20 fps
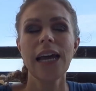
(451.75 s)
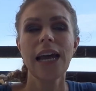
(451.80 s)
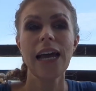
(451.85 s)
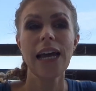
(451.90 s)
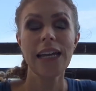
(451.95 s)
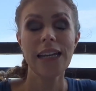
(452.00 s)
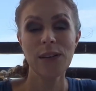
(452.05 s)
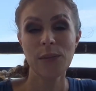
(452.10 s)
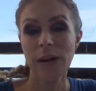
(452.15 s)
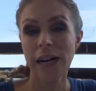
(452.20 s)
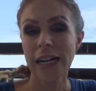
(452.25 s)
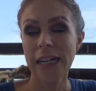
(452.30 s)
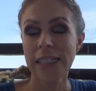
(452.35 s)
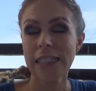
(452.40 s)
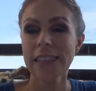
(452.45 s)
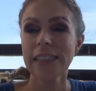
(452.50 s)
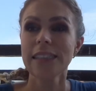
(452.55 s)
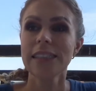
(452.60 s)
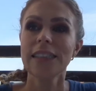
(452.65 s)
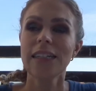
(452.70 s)

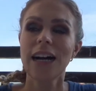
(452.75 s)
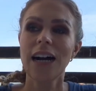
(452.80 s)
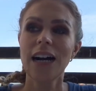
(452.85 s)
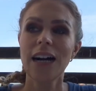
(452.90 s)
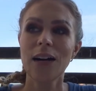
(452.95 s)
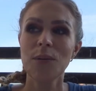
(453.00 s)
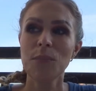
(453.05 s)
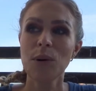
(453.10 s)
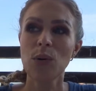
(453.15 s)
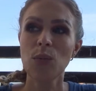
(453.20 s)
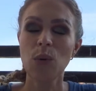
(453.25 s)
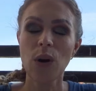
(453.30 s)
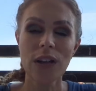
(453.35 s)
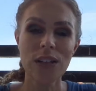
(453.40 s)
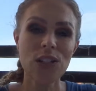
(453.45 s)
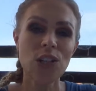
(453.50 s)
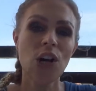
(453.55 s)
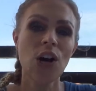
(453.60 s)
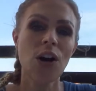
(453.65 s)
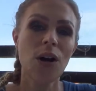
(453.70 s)
Anyway,
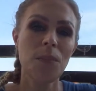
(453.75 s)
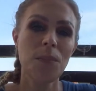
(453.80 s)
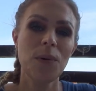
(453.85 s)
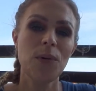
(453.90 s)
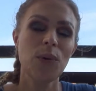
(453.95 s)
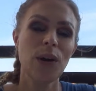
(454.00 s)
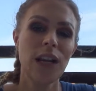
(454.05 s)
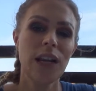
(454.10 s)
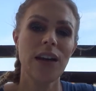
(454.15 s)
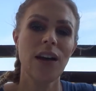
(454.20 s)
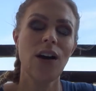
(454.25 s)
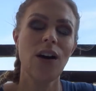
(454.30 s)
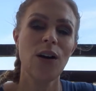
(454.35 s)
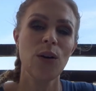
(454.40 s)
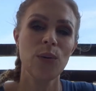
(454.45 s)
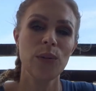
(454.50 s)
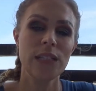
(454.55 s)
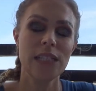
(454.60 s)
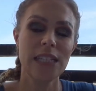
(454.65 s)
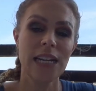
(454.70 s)
one time when
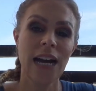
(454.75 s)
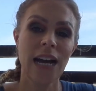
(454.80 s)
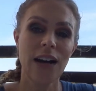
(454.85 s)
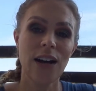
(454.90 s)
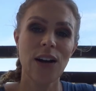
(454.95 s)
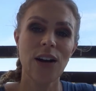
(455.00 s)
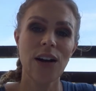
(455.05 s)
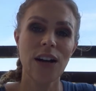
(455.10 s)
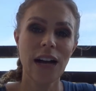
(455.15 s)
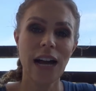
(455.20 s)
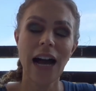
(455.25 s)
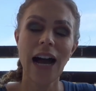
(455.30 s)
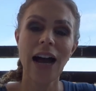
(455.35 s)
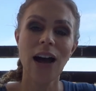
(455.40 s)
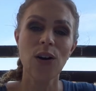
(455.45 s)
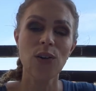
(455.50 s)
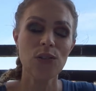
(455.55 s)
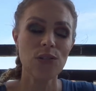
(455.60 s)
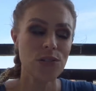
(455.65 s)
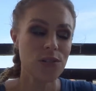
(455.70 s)
I was at her
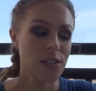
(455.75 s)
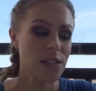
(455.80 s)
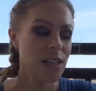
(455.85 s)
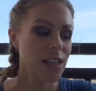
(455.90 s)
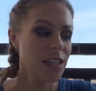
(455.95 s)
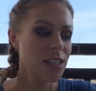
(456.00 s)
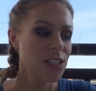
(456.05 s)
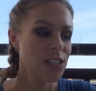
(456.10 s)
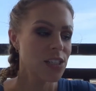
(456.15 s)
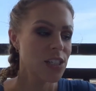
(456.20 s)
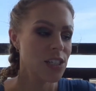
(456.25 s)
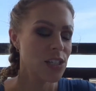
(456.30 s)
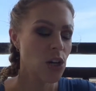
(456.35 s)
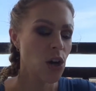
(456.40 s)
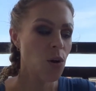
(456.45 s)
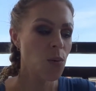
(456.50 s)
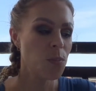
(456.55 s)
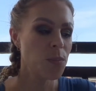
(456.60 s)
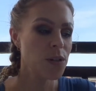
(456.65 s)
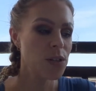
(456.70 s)
house, she
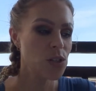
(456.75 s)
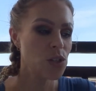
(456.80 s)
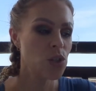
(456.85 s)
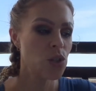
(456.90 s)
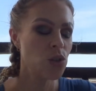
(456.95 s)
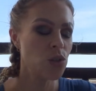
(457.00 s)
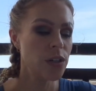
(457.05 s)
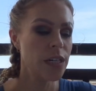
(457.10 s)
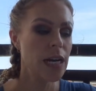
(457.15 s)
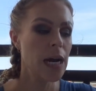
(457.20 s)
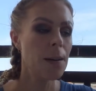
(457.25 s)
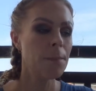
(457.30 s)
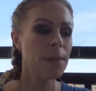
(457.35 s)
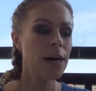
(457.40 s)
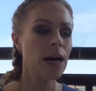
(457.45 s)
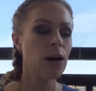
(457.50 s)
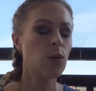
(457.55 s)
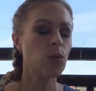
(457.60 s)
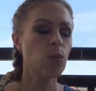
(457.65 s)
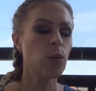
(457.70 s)
told me a story
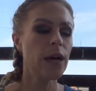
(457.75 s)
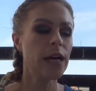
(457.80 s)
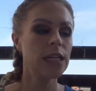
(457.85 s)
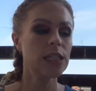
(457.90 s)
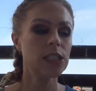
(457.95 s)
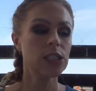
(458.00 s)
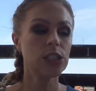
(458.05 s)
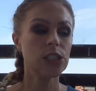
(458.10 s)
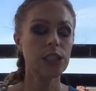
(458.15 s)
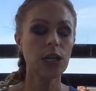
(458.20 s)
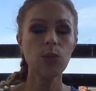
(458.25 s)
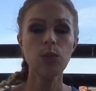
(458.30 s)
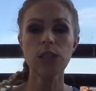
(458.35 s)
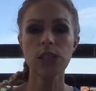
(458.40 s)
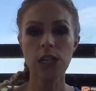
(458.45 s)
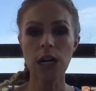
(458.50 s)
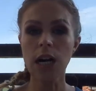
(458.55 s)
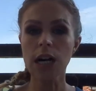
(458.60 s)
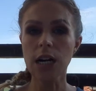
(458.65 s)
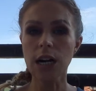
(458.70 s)
about when she
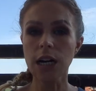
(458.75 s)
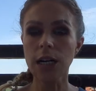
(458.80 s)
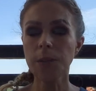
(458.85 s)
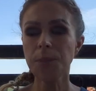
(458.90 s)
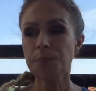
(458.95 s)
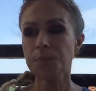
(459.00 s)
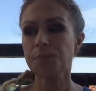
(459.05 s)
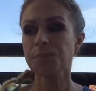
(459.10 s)
was younger.